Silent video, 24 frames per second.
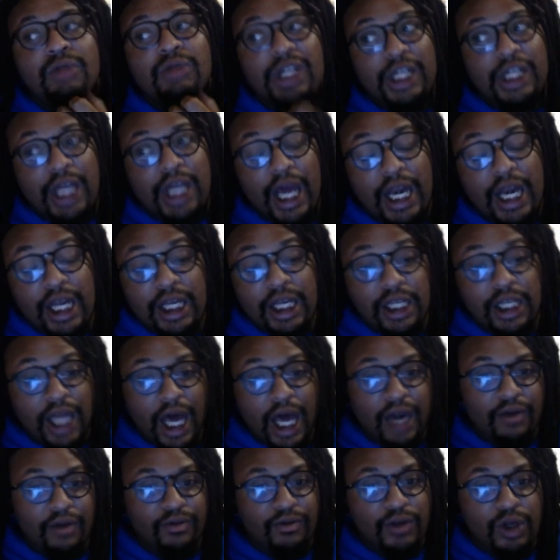getting a
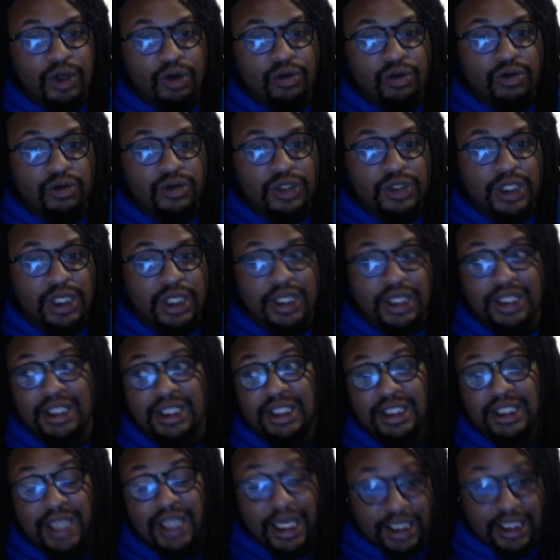lot of views
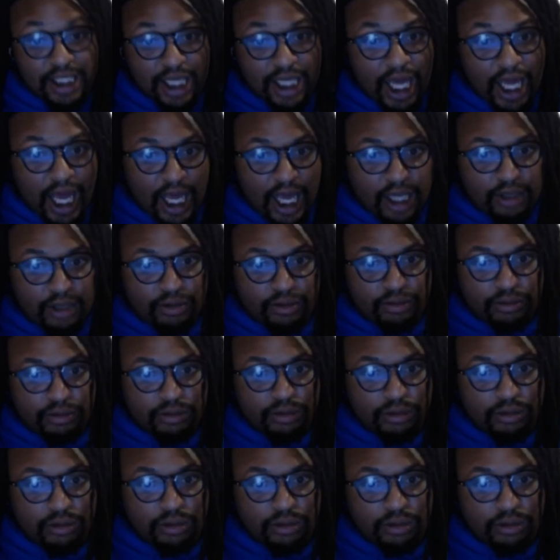says a lot.